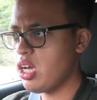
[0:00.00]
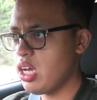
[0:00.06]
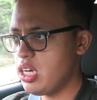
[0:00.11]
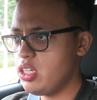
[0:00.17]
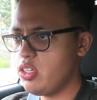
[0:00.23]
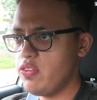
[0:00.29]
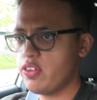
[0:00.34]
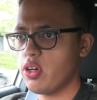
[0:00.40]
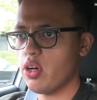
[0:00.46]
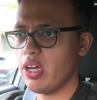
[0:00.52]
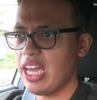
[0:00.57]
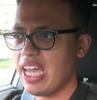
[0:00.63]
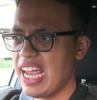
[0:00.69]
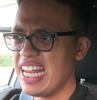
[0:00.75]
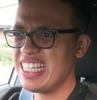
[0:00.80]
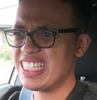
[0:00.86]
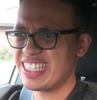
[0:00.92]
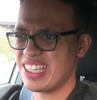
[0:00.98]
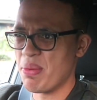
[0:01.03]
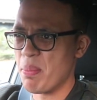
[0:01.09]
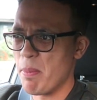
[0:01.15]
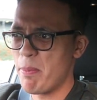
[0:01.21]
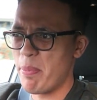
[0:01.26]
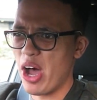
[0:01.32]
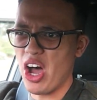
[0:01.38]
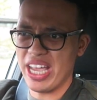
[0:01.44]
and you've got
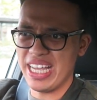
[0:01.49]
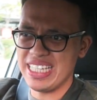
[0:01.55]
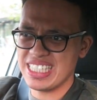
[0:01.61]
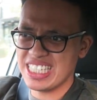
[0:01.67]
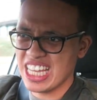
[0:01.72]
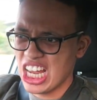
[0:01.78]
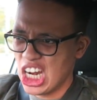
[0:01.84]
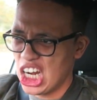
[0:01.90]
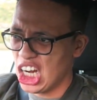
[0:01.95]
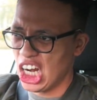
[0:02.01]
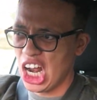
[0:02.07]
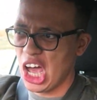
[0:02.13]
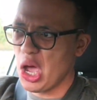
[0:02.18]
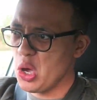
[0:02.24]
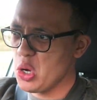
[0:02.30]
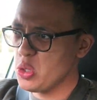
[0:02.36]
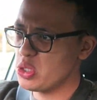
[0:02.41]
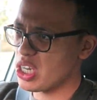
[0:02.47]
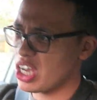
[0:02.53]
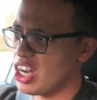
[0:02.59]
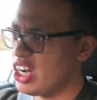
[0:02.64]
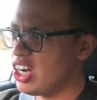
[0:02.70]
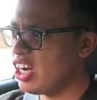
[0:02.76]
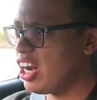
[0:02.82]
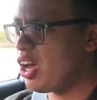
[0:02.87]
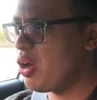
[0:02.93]
instant bite, loads
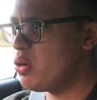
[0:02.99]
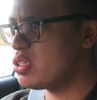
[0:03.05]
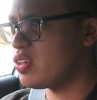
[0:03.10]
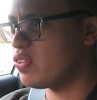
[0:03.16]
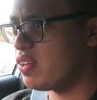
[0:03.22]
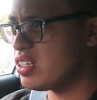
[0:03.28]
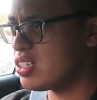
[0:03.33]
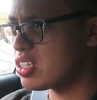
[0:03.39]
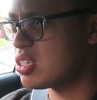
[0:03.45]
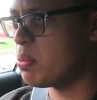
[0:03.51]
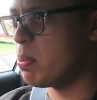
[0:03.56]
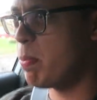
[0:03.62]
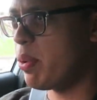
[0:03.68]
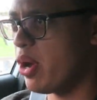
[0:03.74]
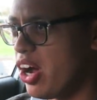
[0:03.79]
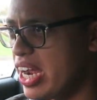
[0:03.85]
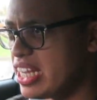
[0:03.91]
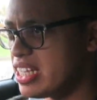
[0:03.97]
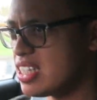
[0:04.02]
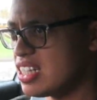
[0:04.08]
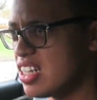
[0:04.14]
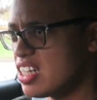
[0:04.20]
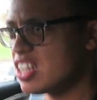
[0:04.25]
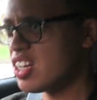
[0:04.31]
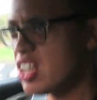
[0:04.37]
and loads of instant bite.